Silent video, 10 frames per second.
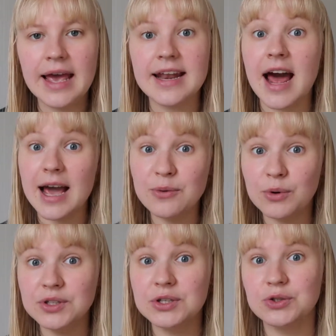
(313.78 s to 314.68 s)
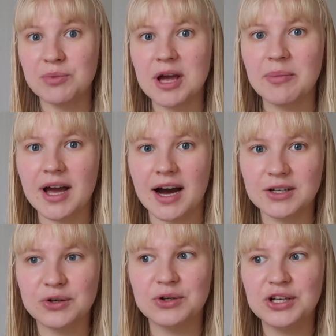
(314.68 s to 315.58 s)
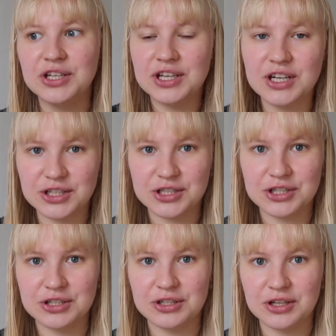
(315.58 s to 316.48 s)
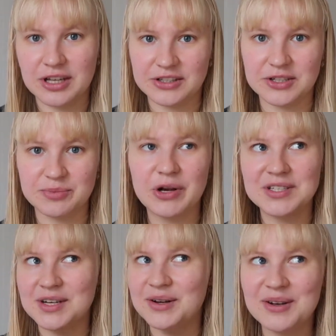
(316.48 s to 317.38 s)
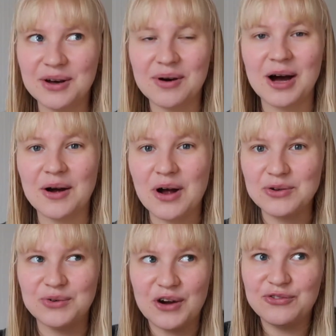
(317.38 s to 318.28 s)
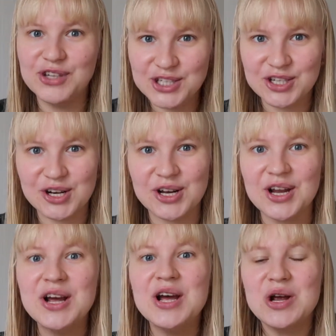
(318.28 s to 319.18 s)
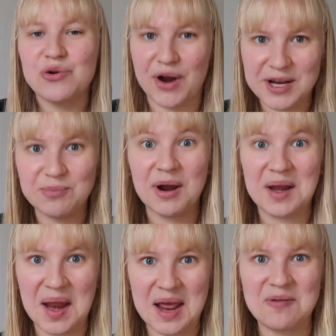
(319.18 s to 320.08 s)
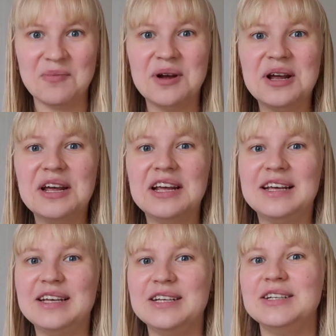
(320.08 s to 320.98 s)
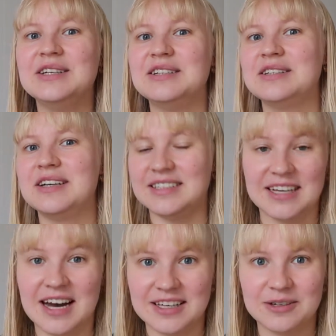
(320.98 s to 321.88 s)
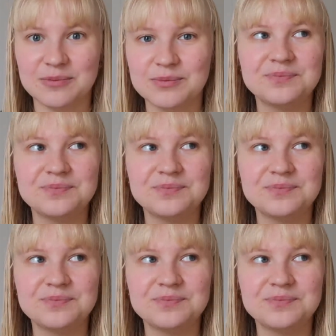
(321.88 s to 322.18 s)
And I wanted to make my Hanko in English letters because I don't know how to officially write my name in katakana.